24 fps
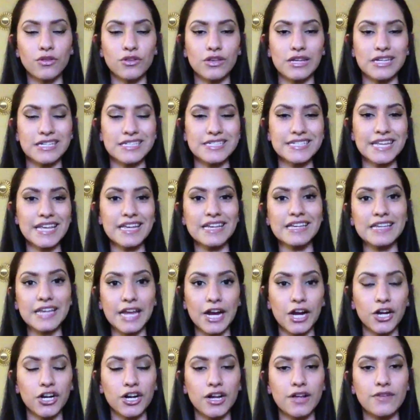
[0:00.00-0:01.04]
you get it taken
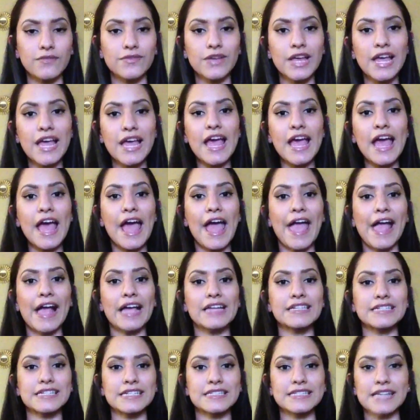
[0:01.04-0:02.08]
care of,
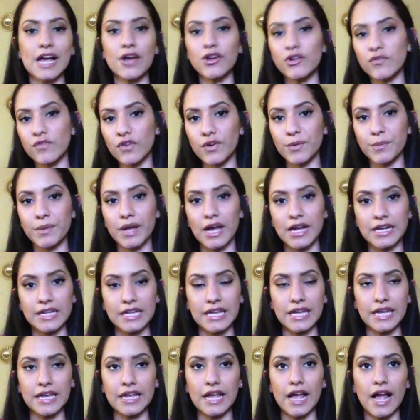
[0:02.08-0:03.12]
and it's out of your
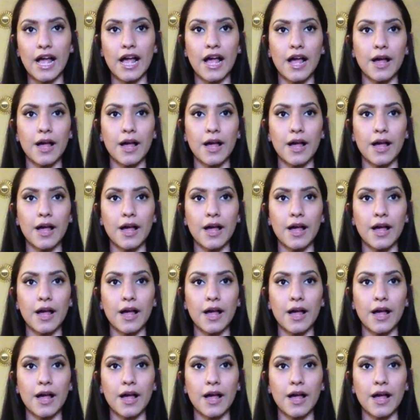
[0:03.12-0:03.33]
body.